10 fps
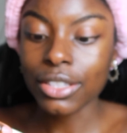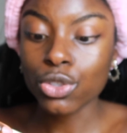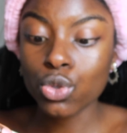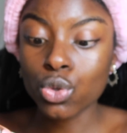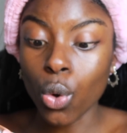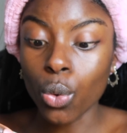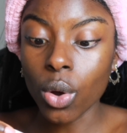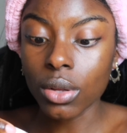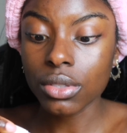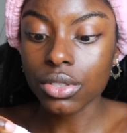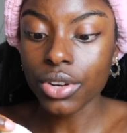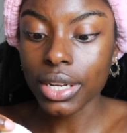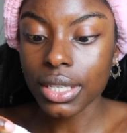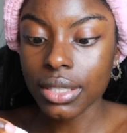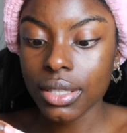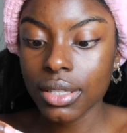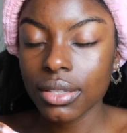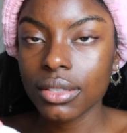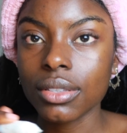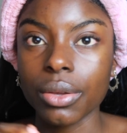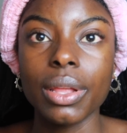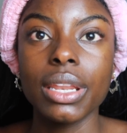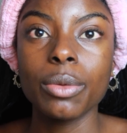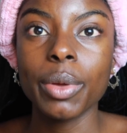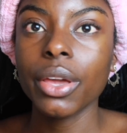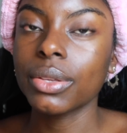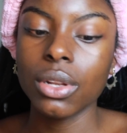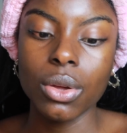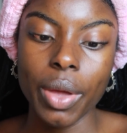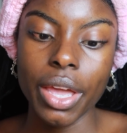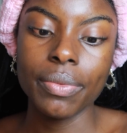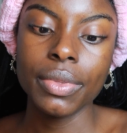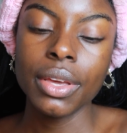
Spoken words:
It's so concentrated, so a little bit goes a long way.